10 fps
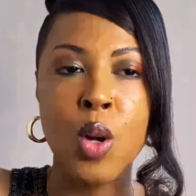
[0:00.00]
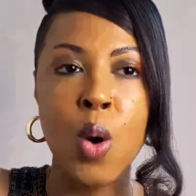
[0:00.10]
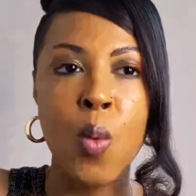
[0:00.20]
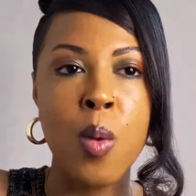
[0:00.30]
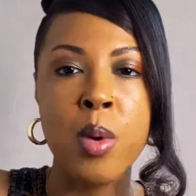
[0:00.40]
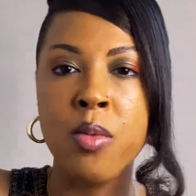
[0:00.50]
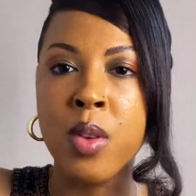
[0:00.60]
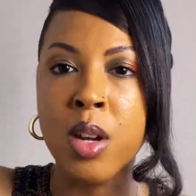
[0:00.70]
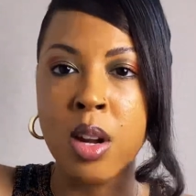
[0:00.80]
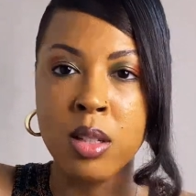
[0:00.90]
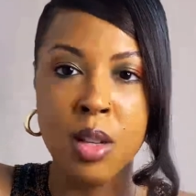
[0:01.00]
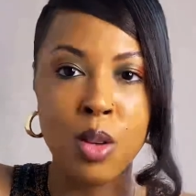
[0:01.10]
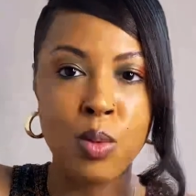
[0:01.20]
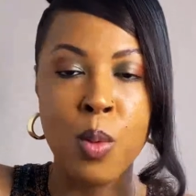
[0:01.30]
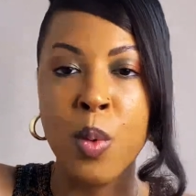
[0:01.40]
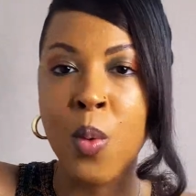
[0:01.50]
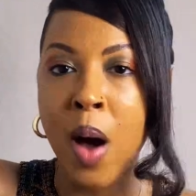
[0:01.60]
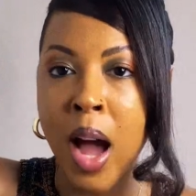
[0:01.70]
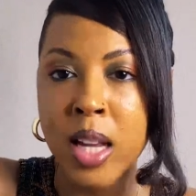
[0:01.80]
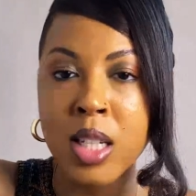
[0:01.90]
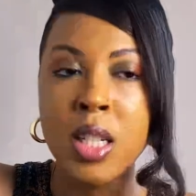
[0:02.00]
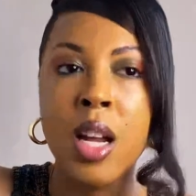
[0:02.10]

what we feed ourselves, what we watch,